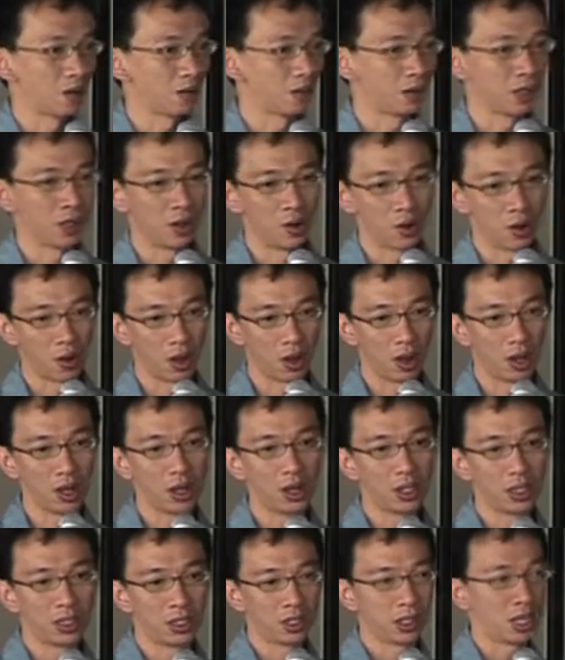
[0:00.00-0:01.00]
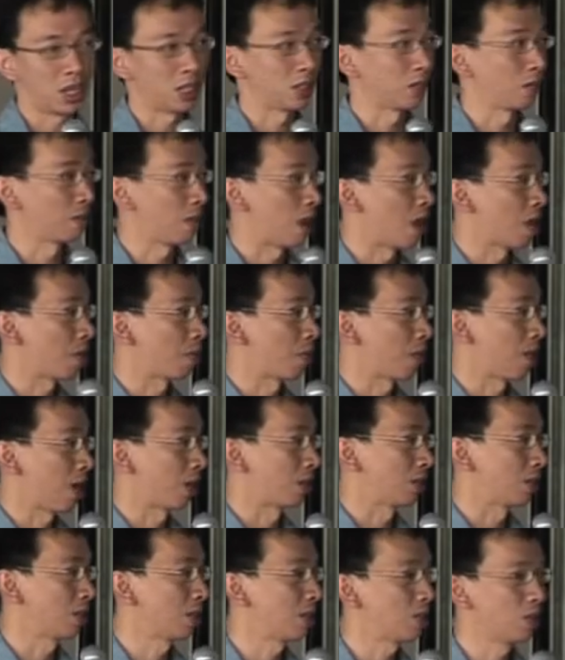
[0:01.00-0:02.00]
early stage of art
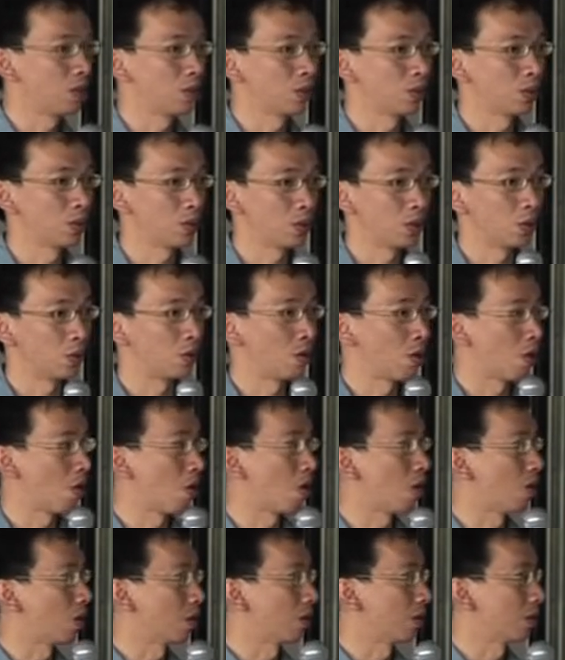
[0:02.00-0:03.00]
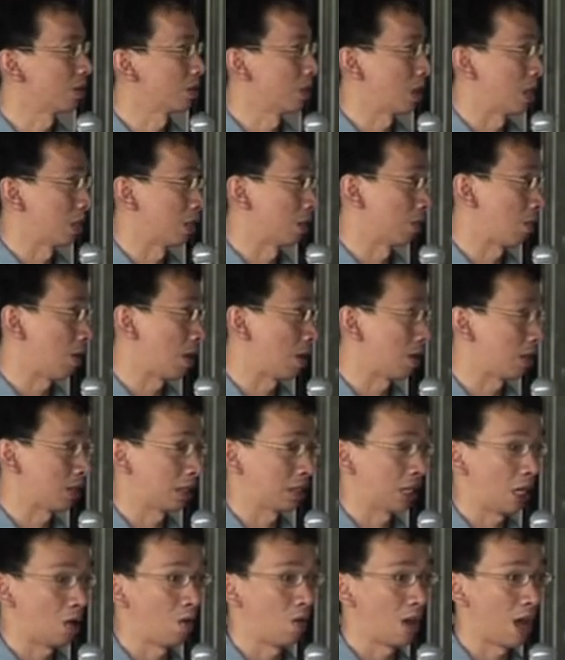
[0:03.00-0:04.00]
practice. You draw strict
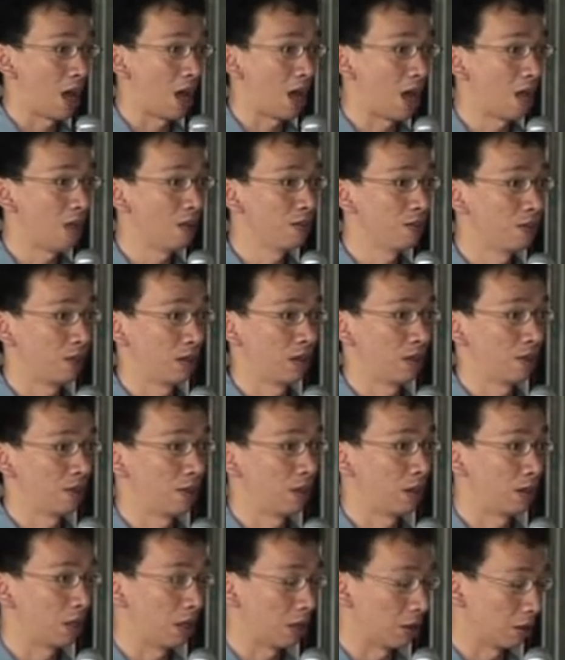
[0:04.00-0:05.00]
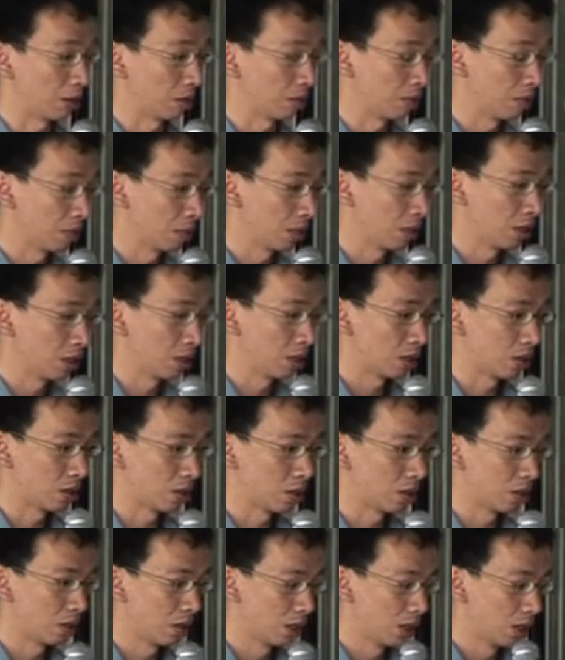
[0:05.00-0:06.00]
still life and everything.
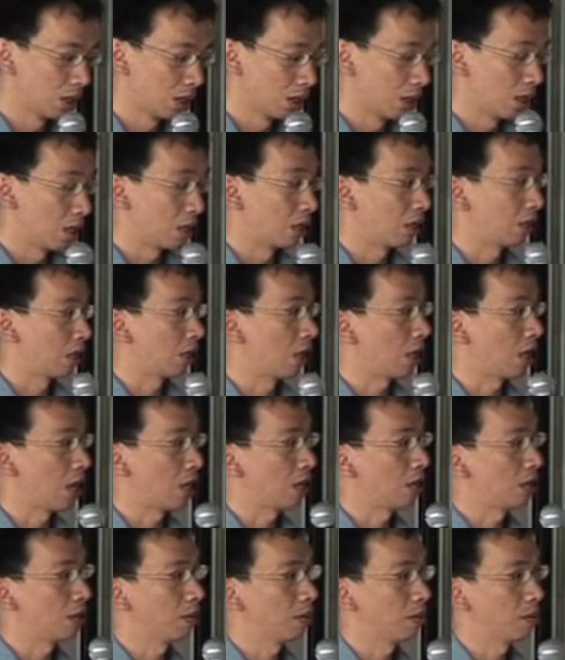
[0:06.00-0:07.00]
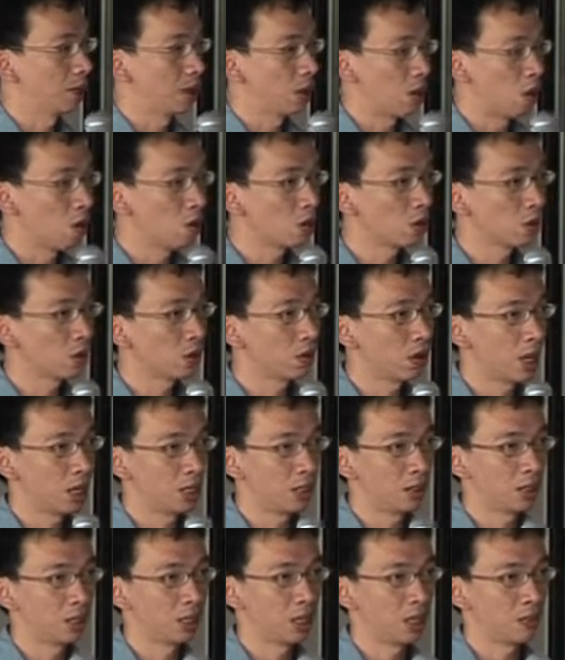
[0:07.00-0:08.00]
So the idea, but also at
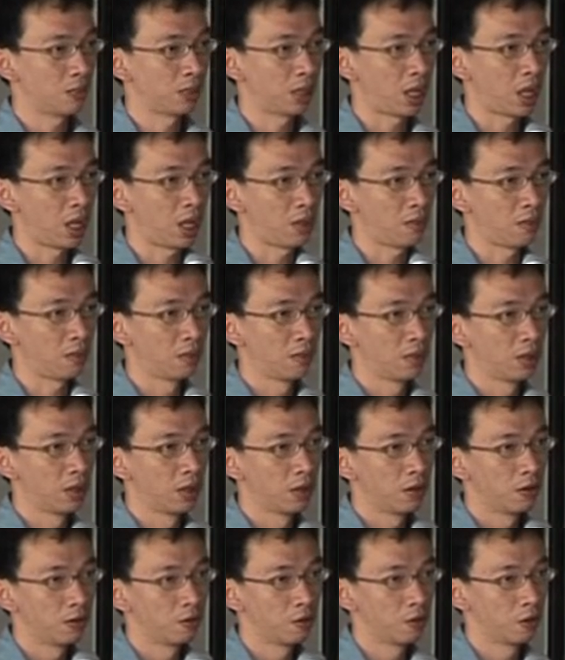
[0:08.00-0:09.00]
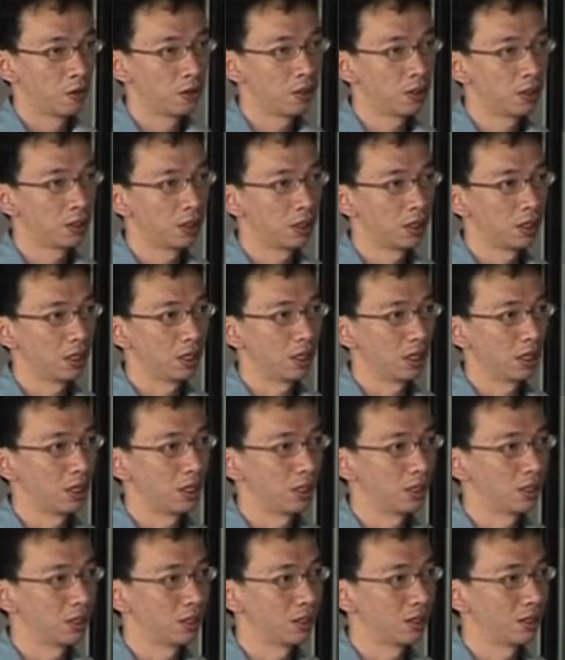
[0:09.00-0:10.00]
the same time, fruit
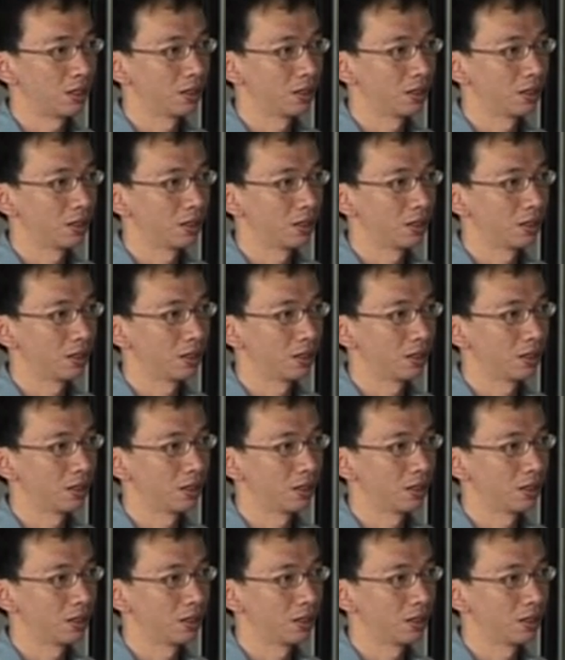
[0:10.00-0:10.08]
is